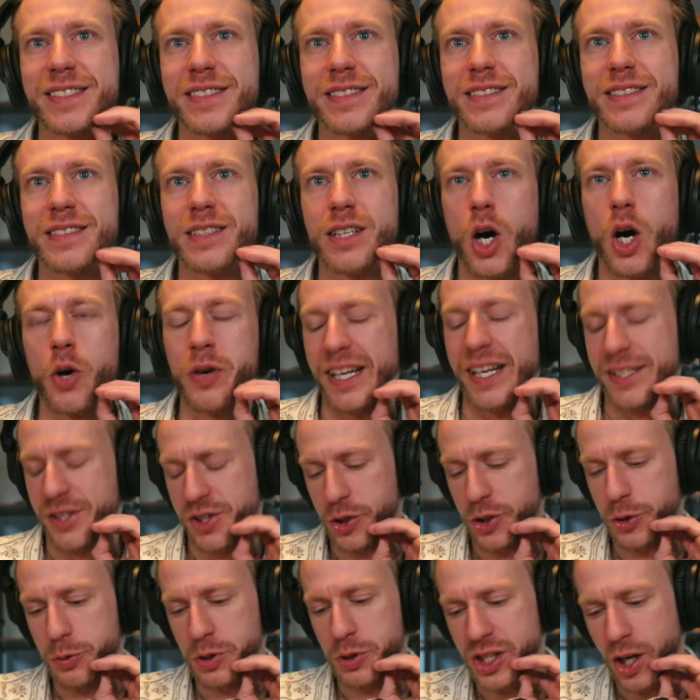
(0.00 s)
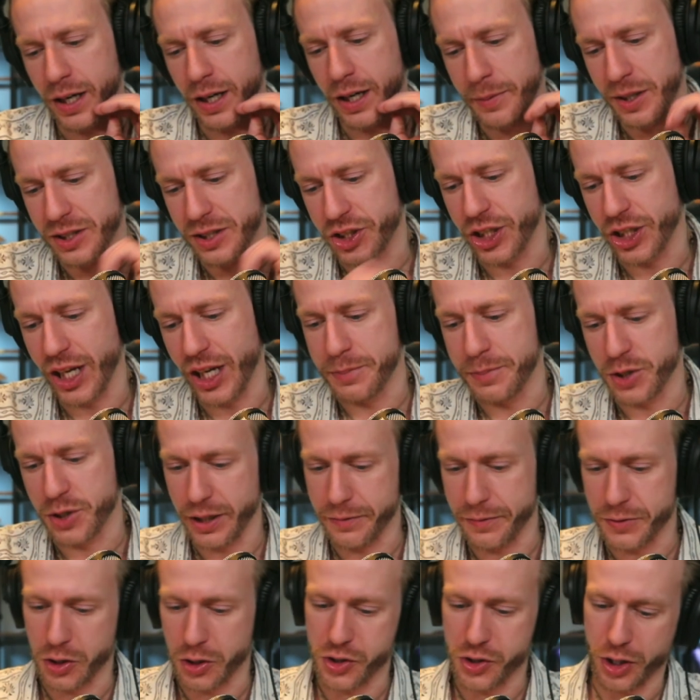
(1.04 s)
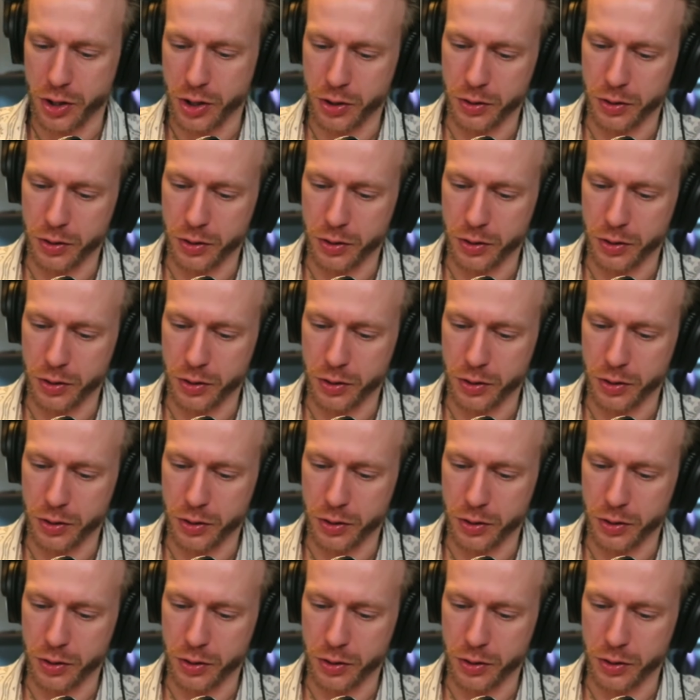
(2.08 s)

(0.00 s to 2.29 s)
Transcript: okay. So you were talking about shapeshifters earlier.